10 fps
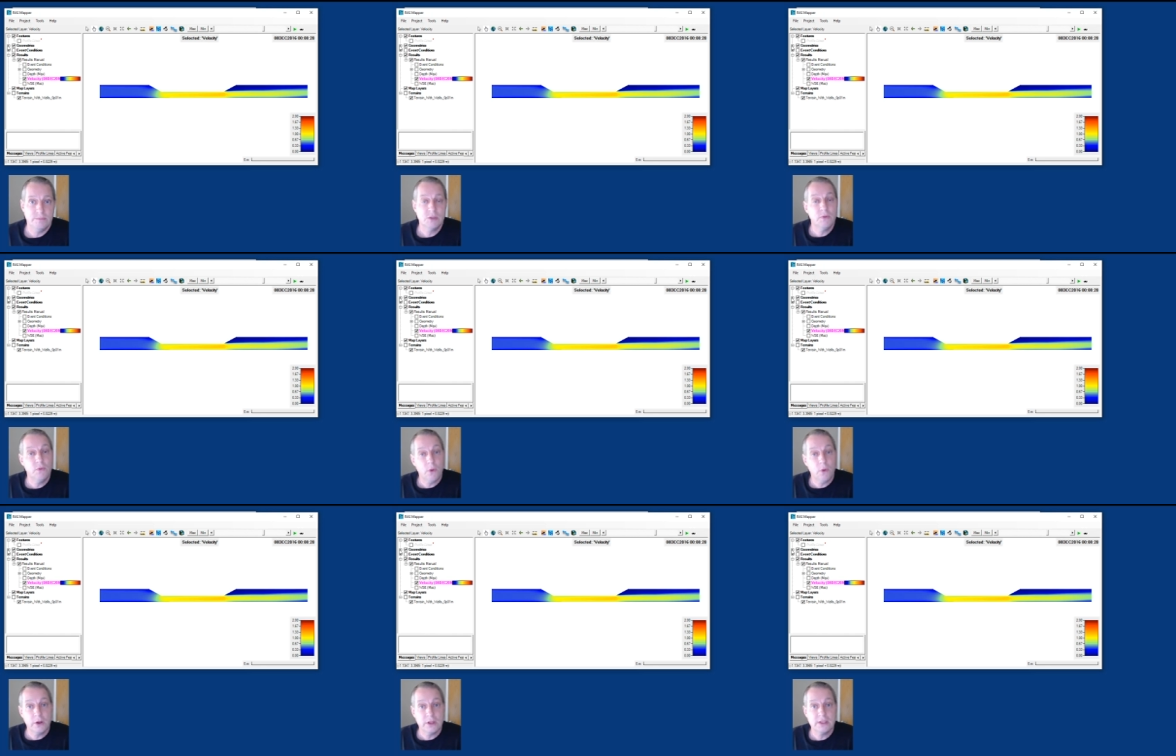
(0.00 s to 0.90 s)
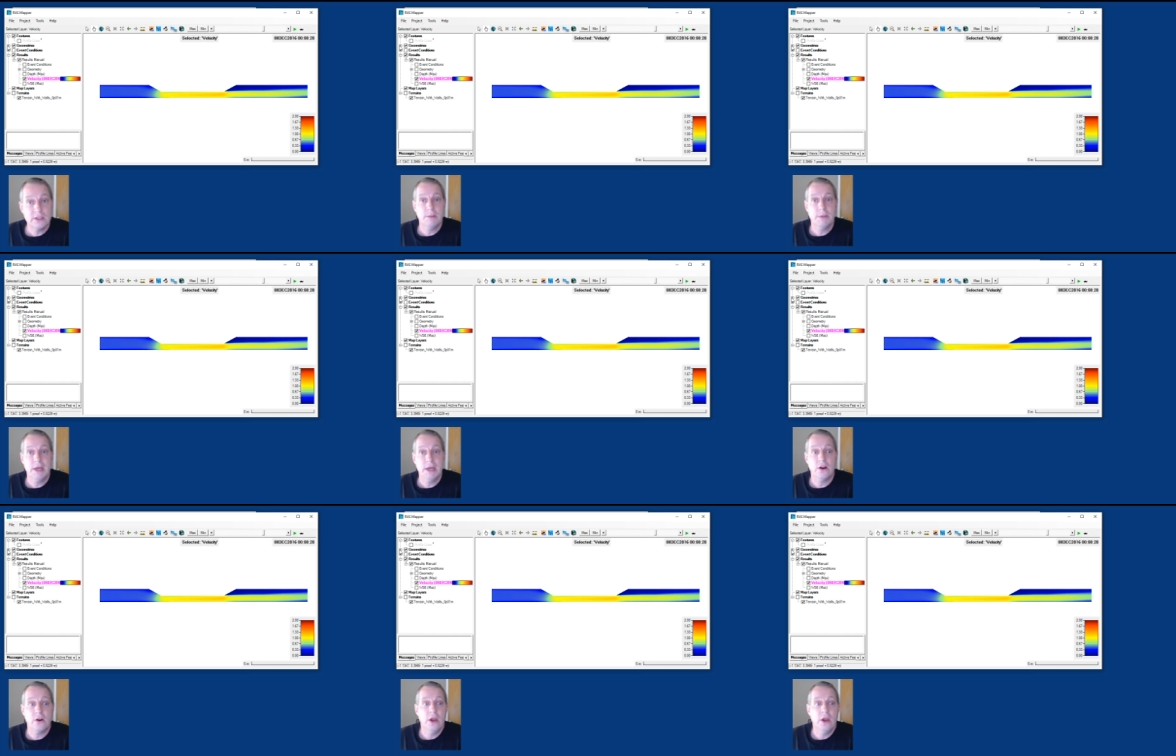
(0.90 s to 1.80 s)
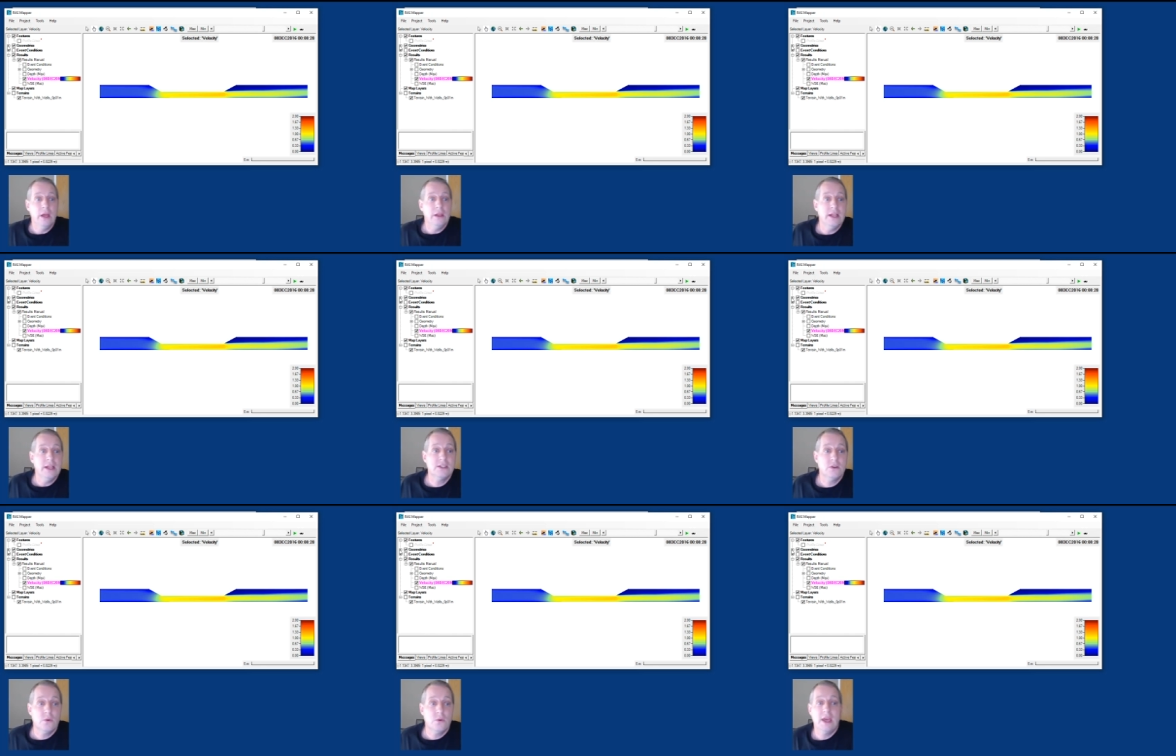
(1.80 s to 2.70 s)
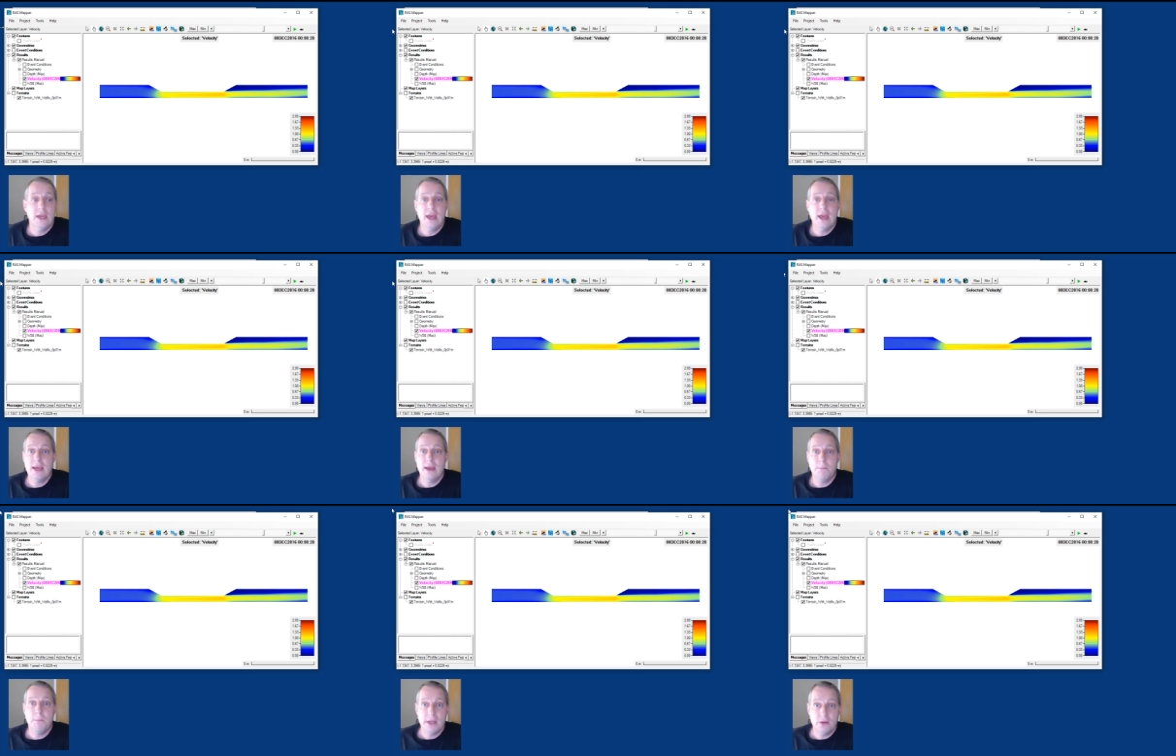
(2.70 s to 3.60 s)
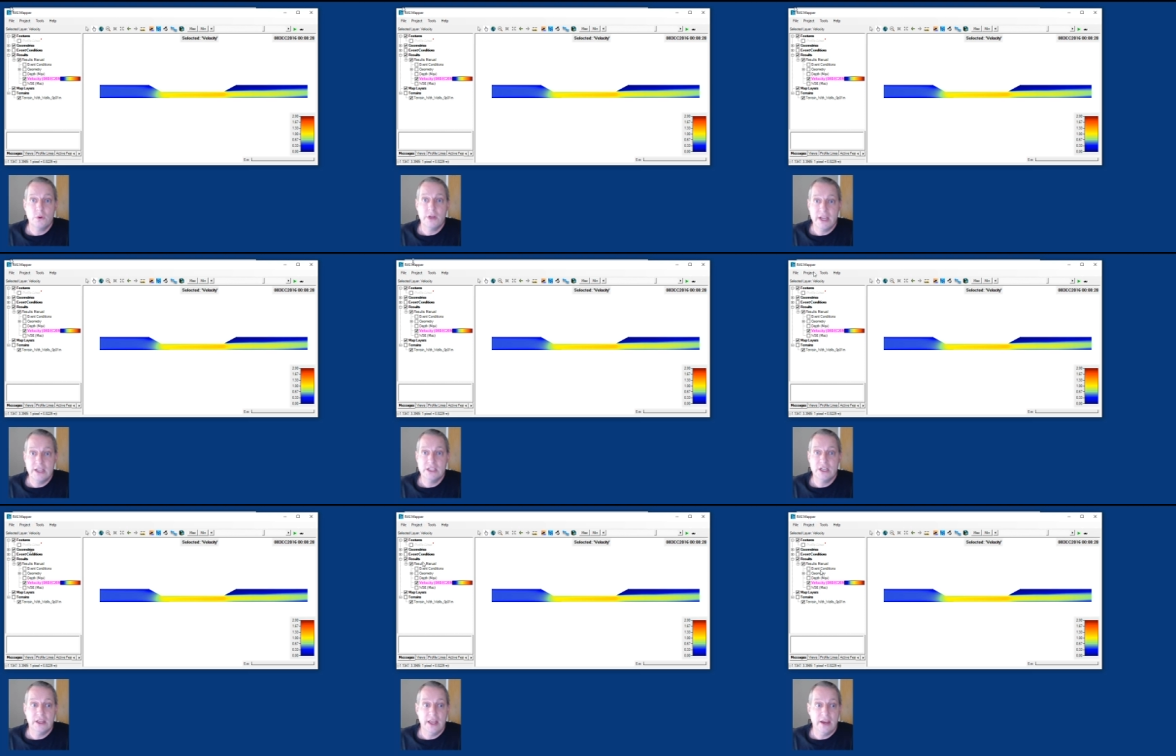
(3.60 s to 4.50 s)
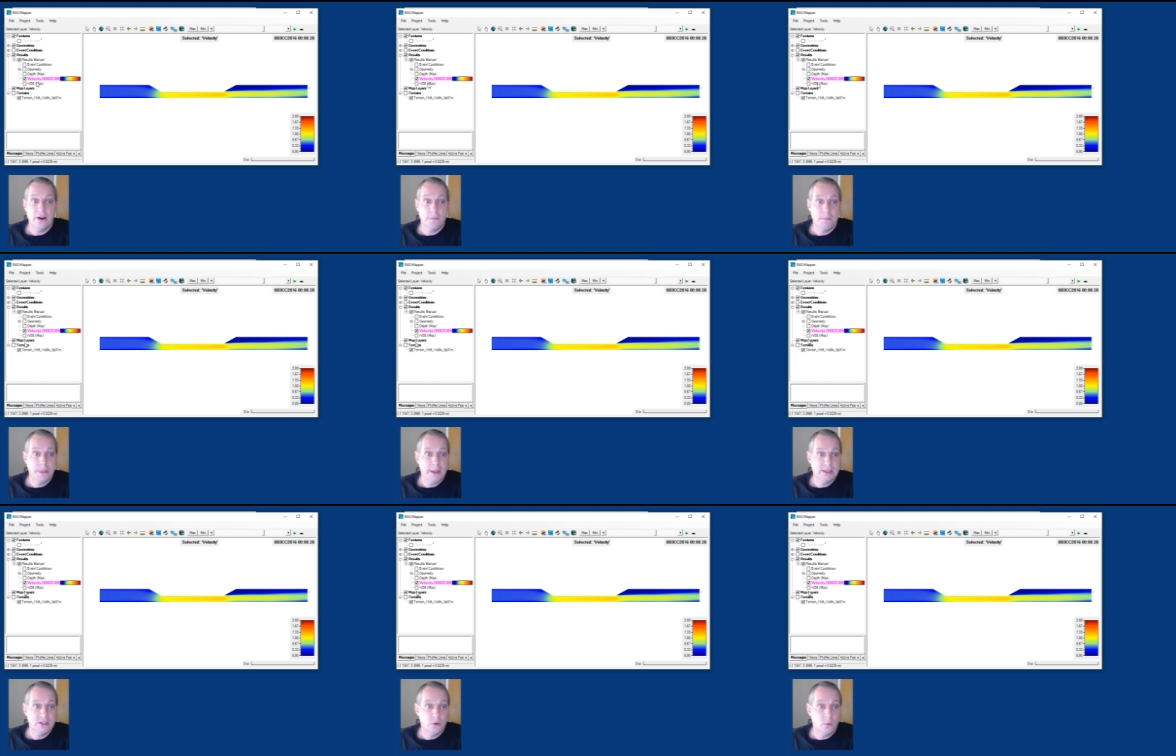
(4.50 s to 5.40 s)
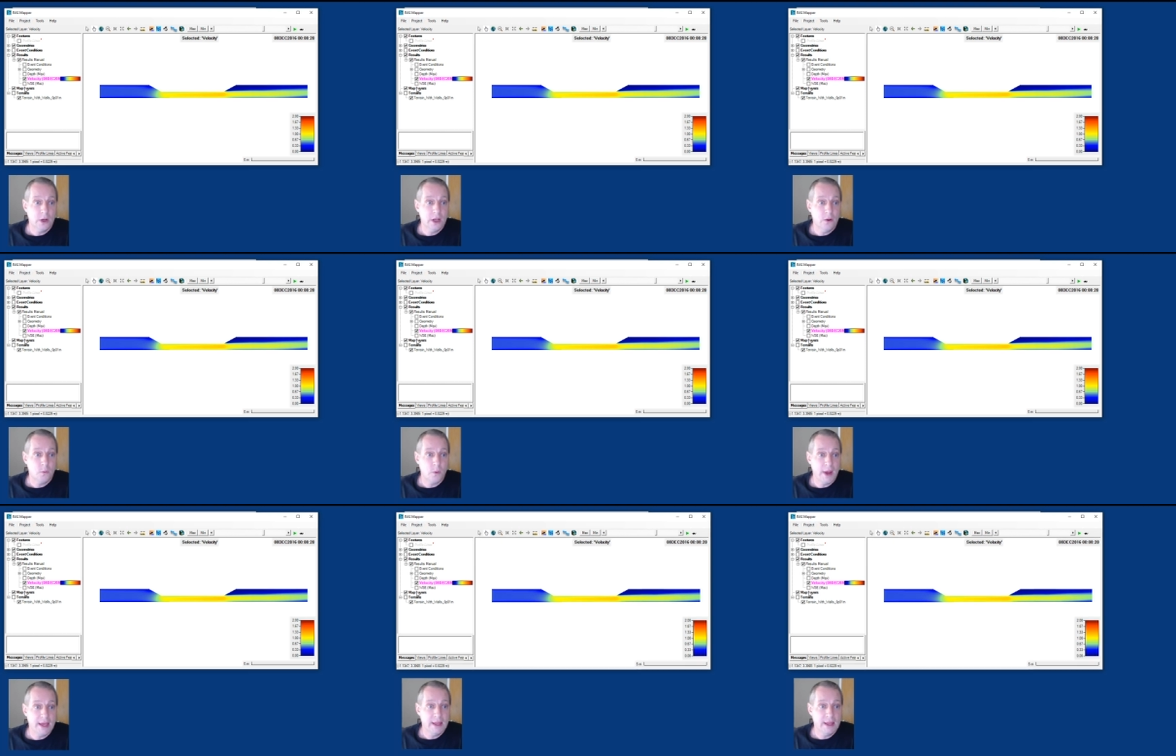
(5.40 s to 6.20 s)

So before we go to the sediment editor, let's create a bed gradation layer. And so we're going to right